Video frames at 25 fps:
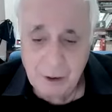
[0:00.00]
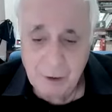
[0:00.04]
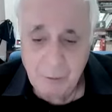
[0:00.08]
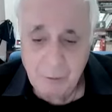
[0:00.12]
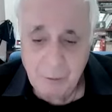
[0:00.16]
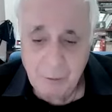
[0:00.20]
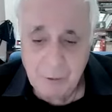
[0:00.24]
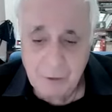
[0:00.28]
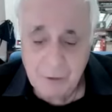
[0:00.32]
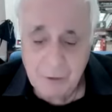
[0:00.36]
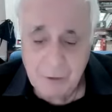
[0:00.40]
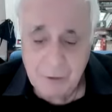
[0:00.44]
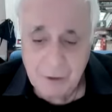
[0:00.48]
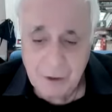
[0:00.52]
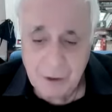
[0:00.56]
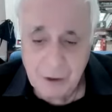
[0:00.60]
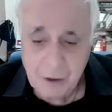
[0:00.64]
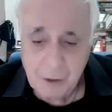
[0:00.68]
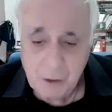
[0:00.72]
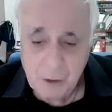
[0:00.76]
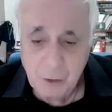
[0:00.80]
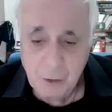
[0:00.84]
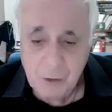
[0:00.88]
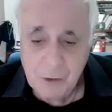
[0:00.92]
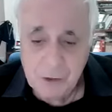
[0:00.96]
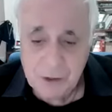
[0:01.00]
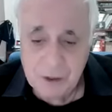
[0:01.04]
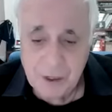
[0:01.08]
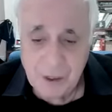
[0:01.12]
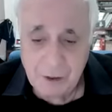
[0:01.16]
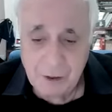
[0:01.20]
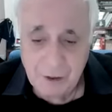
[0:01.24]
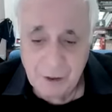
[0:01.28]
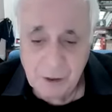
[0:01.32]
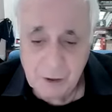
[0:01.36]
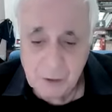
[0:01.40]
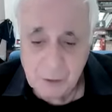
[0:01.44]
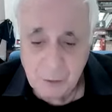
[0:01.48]
with Jewish
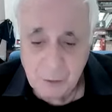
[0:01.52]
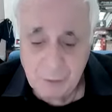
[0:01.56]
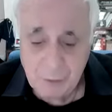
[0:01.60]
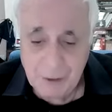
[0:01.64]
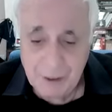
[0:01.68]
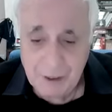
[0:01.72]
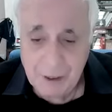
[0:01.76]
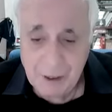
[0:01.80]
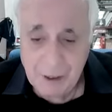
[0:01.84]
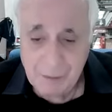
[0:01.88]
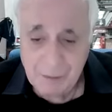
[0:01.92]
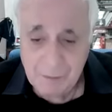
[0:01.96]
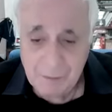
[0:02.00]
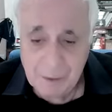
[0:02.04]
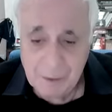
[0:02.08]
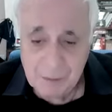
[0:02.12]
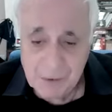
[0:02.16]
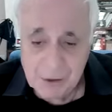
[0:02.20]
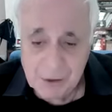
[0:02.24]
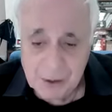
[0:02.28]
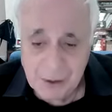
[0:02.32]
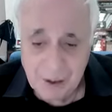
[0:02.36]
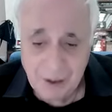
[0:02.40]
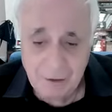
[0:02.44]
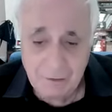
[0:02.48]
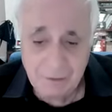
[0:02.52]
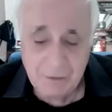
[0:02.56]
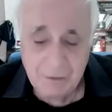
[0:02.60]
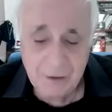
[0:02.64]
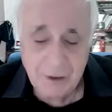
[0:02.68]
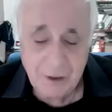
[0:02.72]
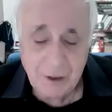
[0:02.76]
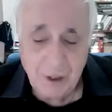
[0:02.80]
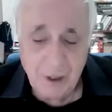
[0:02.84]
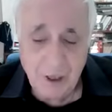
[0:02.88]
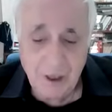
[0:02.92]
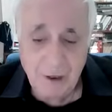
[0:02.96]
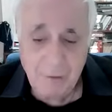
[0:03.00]
settlers who became themselves
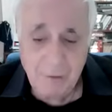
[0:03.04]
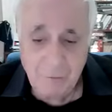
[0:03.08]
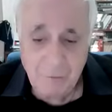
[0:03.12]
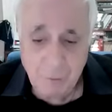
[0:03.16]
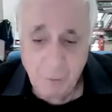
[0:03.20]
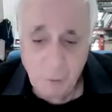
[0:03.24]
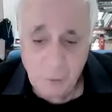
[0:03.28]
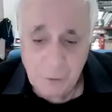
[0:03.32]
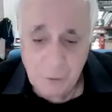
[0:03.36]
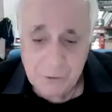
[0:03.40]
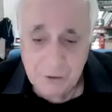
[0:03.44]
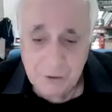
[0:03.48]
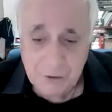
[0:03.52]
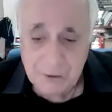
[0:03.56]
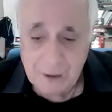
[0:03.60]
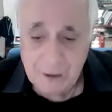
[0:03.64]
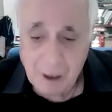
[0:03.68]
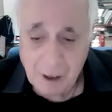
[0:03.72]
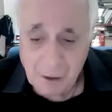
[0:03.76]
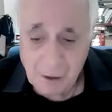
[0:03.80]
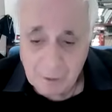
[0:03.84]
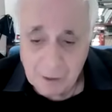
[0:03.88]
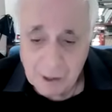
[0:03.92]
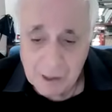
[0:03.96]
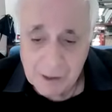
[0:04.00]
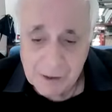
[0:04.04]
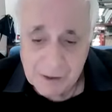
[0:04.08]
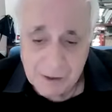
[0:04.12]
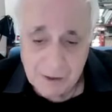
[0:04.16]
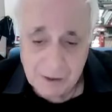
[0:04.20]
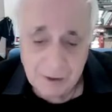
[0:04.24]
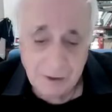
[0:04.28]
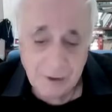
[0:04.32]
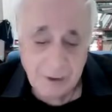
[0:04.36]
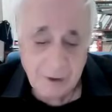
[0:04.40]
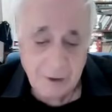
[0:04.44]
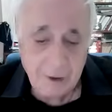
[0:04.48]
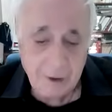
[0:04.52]
a force that
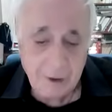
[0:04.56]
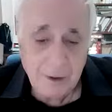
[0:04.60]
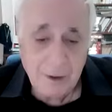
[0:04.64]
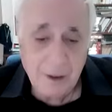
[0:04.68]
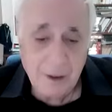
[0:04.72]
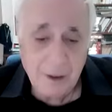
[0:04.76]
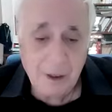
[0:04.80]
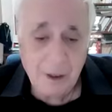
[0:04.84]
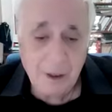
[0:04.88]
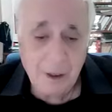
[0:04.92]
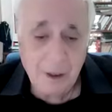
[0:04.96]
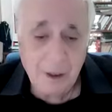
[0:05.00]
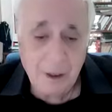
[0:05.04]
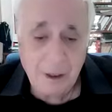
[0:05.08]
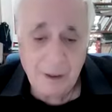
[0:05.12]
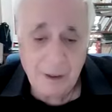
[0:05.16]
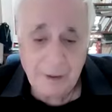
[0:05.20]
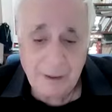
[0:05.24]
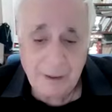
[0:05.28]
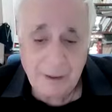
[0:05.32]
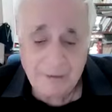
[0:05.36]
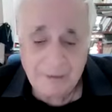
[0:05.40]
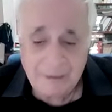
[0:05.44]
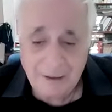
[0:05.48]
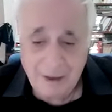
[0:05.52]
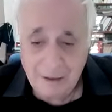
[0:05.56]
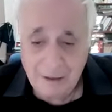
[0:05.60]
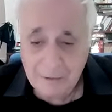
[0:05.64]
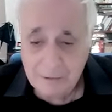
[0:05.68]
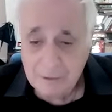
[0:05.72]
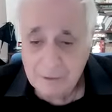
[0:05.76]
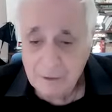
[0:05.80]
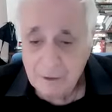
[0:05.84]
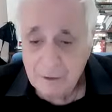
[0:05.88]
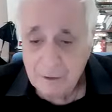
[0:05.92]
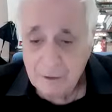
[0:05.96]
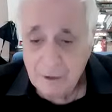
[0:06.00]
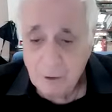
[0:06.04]
harassed and
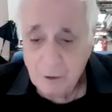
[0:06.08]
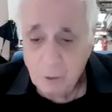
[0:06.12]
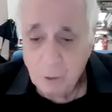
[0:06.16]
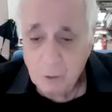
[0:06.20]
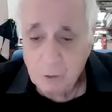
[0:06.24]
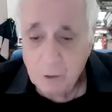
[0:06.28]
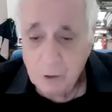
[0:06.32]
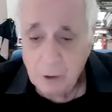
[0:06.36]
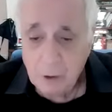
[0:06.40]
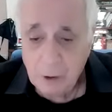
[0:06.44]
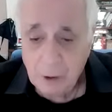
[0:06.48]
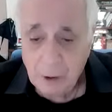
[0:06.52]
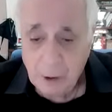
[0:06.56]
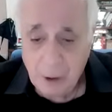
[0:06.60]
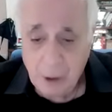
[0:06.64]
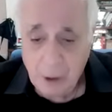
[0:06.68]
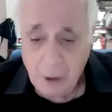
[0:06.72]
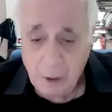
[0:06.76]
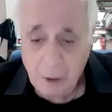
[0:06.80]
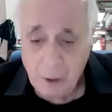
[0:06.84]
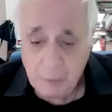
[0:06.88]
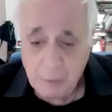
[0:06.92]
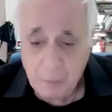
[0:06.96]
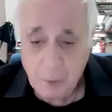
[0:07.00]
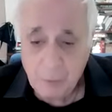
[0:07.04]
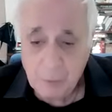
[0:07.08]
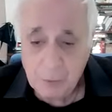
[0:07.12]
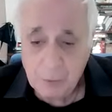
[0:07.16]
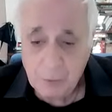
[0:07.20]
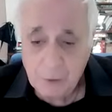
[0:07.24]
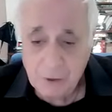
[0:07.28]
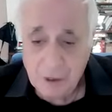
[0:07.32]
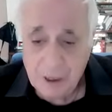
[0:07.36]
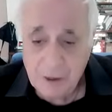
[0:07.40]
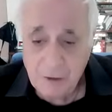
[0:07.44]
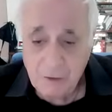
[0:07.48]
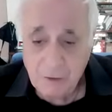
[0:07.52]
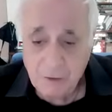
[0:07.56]
attacked the local
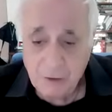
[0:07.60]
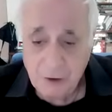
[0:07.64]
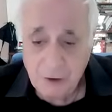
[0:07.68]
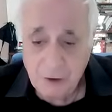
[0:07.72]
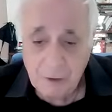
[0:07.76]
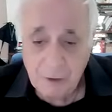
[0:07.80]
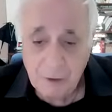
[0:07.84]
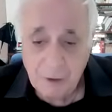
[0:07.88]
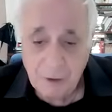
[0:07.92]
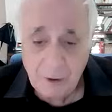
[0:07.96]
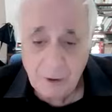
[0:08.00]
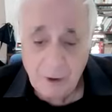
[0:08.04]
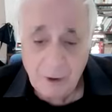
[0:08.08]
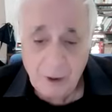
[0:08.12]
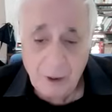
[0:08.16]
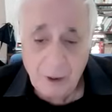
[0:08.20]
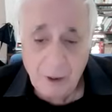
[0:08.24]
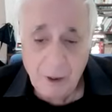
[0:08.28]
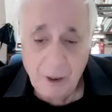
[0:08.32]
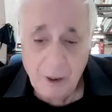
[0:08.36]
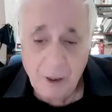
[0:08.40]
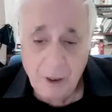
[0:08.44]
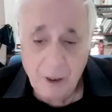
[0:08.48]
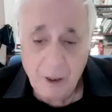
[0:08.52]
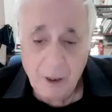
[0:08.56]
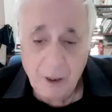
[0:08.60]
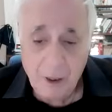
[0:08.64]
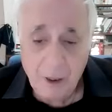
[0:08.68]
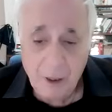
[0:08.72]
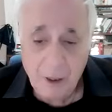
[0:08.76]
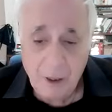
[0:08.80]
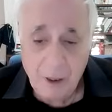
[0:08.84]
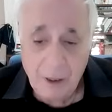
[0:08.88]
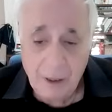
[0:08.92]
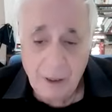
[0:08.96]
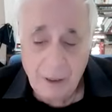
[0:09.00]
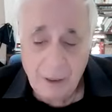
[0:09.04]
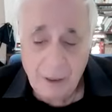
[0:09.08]
population,
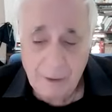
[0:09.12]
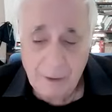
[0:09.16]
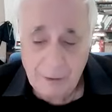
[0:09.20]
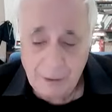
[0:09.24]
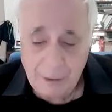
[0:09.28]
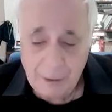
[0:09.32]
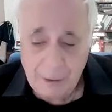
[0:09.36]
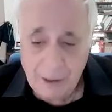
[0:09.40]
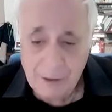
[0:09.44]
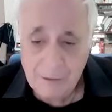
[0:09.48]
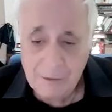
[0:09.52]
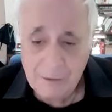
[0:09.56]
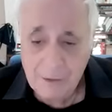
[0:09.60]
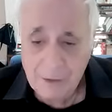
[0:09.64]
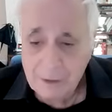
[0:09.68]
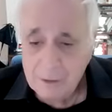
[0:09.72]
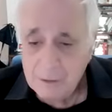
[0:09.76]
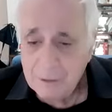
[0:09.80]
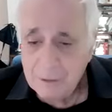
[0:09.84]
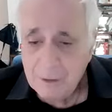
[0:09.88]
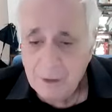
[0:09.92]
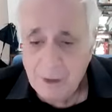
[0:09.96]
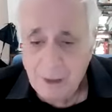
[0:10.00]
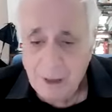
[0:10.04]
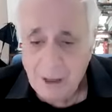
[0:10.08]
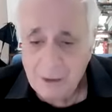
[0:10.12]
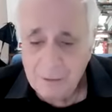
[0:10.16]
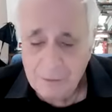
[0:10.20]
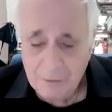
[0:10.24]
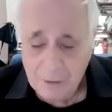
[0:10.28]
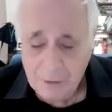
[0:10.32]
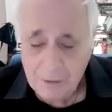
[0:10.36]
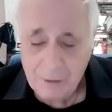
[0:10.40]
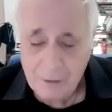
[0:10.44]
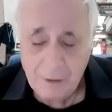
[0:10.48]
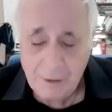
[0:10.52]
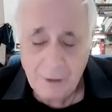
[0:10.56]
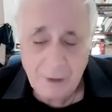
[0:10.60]
and
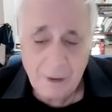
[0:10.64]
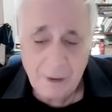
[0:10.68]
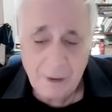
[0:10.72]
other